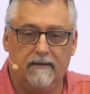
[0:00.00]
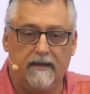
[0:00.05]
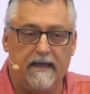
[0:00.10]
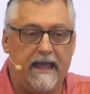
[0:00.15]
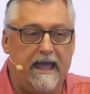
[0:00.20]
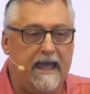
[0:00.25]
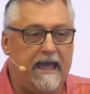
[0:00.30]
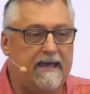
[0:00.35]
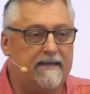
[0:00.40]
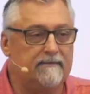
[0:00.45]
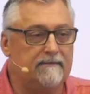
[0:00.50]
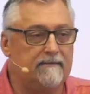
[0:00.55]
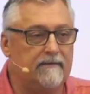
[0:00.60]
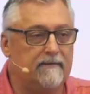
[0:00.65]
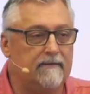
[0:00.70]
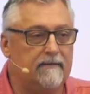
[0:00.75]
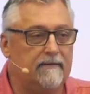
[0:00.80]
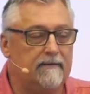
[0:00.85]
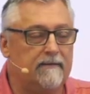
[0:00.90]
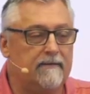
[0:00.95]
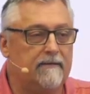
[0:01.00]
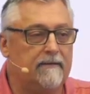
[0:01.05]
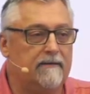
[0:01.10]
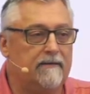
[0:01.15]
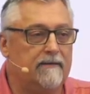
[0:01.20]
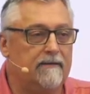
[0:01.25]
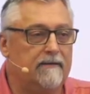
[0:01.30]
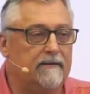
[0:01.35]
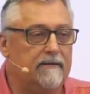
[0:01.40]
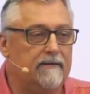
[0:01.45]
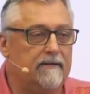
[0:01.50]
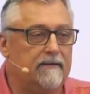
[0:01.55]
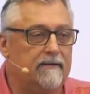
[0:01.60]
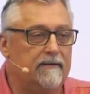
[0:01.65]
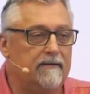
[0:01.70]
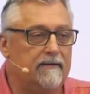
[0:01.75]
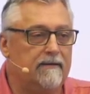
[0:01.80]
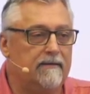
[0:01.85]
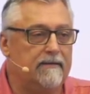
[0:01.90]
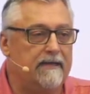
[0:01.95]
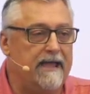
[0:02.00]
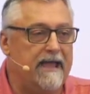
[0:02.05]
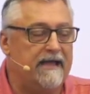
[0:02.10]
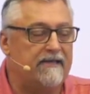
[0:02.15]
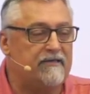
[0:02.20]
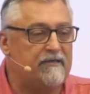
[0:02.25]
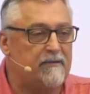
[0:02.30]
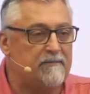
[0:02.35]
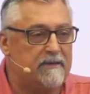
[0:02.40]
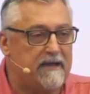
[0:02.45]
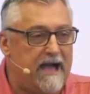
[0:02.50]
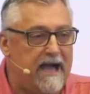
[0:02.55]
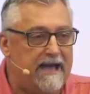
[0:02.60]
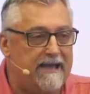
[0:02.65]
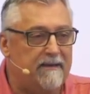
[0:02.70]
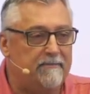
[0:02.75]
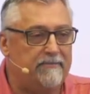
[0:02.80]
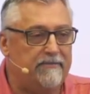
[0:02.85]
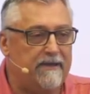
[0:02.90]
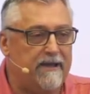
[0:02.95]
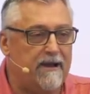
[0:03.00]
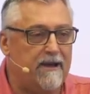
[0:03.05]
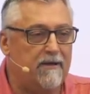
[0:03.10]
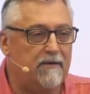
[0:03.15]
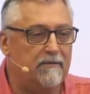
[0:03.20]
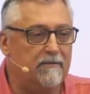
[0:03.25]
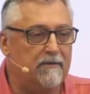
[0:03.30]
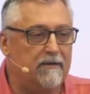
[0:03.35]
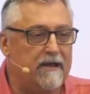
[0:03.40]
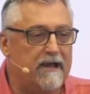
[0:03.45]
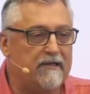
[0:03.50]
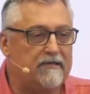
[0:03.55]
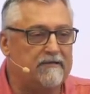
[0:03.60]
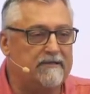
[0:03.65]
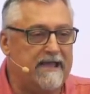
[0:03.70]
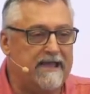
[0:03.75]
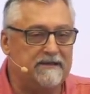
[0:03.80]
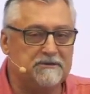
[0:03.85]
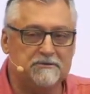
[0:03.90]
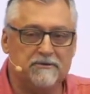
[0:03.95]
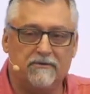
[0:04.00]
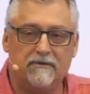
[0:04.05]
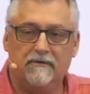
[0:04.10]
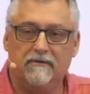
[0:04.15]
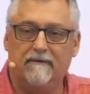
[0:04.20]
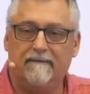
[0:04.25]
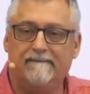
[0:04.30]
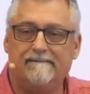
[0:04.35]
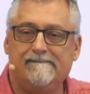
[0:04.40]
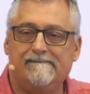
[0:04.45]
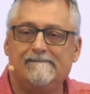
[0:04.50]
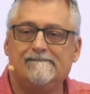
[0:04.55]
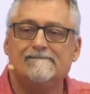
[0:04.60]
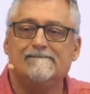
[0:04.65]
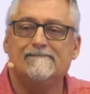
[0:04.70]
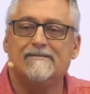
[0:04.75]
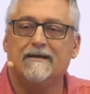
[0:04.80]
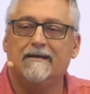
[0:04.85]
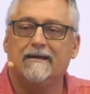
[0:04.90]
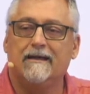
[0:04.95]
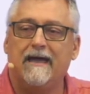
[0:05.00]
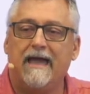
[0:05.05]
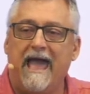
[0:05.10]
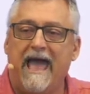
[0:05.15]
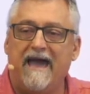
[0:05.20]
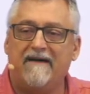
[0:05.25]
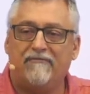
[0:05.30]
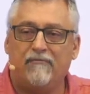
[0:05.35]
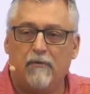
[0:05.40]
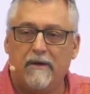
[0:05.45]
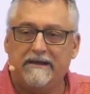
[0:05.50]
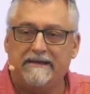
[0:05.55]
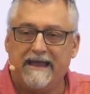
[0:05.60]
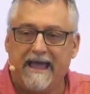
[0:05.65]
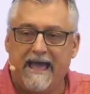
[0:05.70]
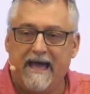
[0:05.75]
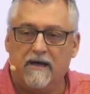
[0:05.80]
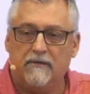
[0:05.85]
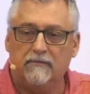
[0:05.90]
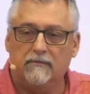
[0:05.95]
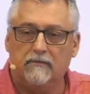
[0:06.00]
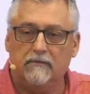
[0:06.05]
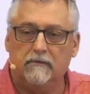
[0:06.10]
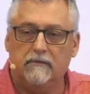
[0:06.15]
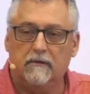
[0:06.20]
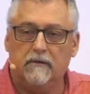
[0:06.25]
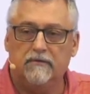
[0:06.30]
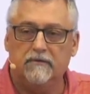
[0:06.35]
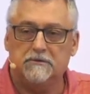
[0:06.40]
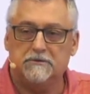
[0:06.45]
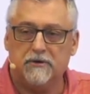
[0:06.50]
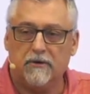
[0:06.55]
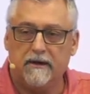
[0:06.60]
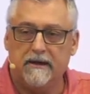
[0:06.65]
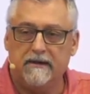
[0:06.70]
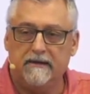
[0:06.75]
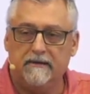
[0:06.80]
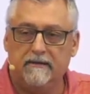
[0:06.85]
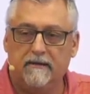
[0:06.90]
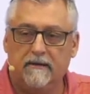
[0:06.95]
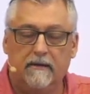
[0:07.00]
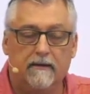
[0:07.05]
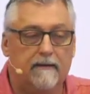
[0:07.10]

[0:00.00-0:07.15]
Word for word: And they had some guy up there as an angel, halfway down to the tree.